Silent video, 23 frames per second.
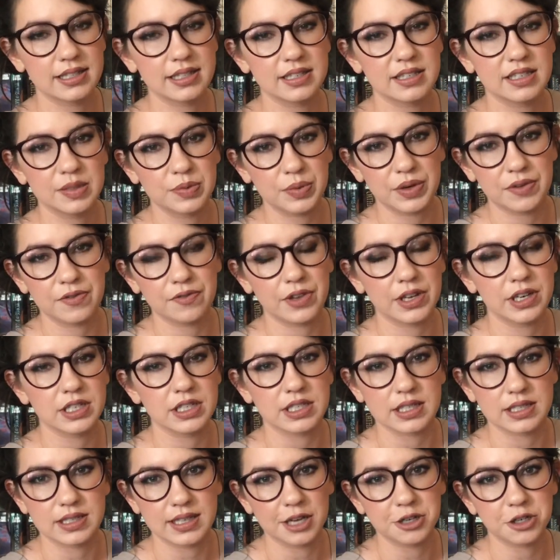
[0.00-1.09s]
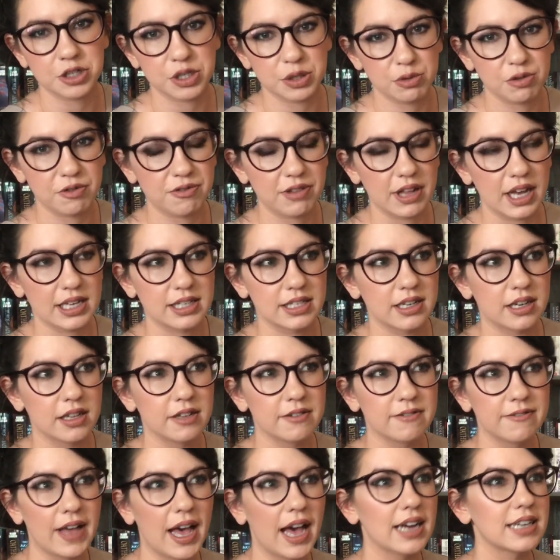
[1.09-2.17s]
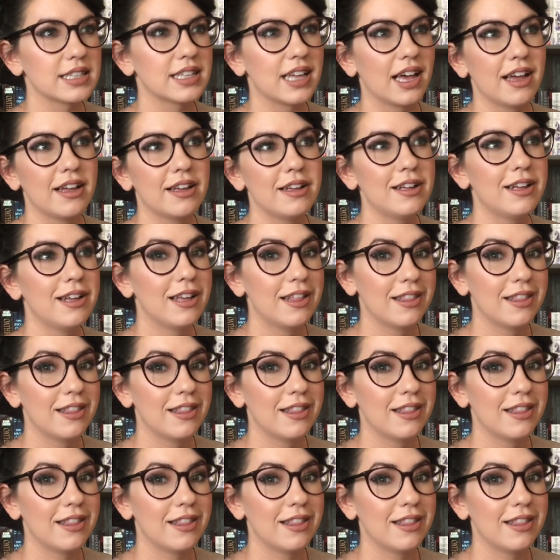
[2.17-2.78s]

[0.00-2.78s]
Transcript: this is when Vin is essentially reflecting on the fact that